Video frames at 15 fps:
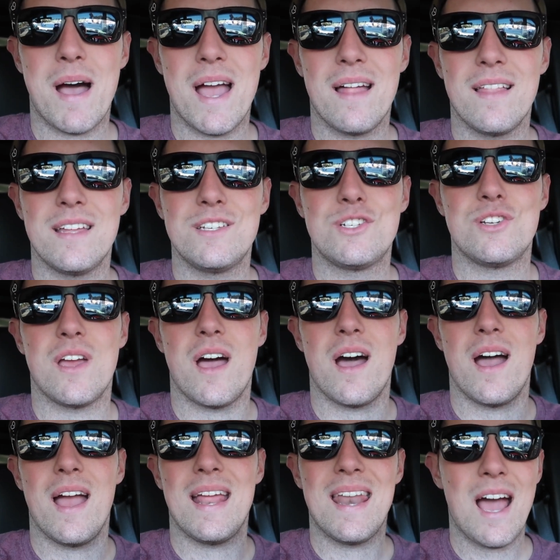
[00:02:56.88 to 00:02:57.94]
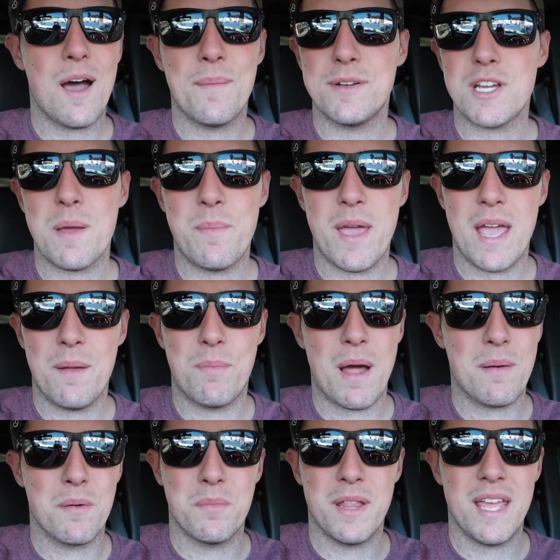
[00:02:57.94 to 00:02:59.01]
mileage and how much I pay
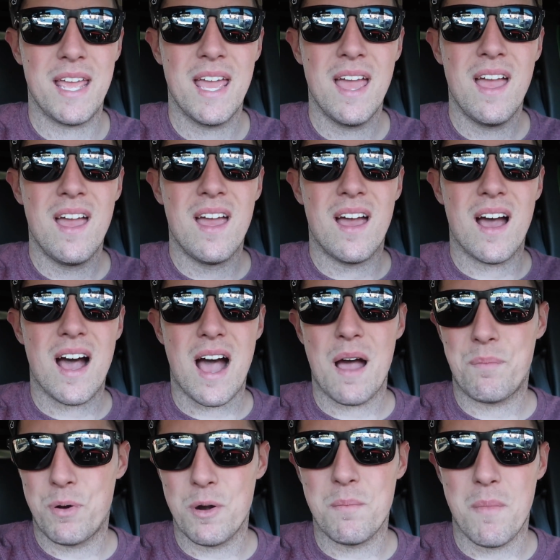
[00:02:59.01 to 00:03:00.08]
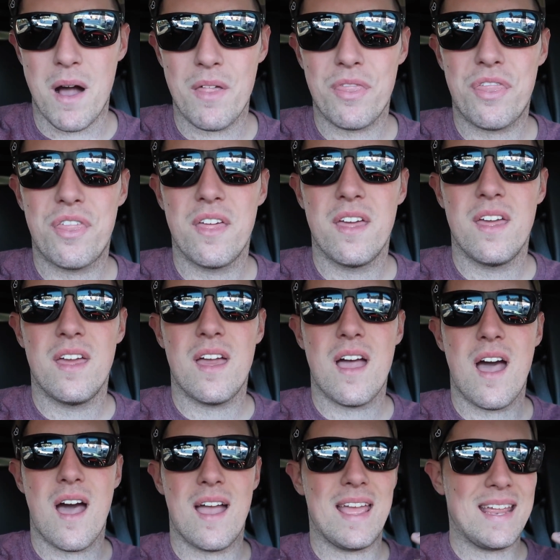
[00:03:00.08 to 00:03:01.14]
probably per month
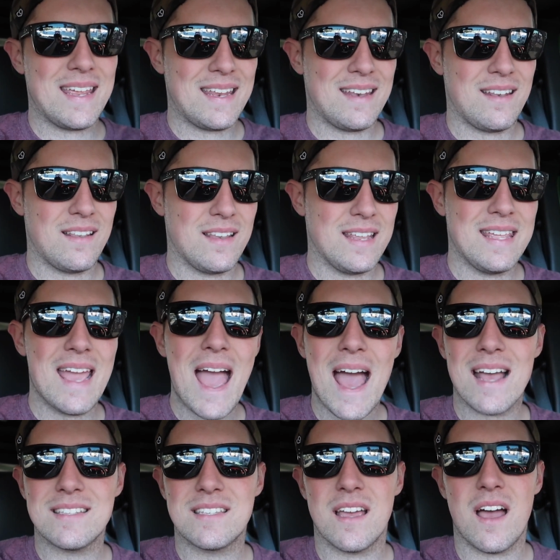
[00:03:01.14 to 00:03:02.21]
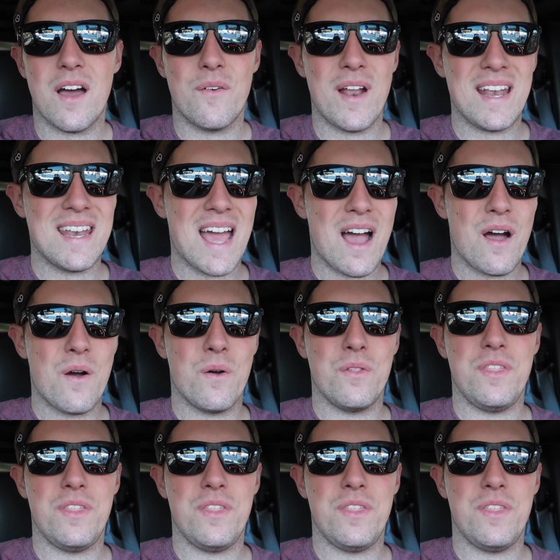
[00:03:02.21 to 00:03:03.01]
in gas. Right now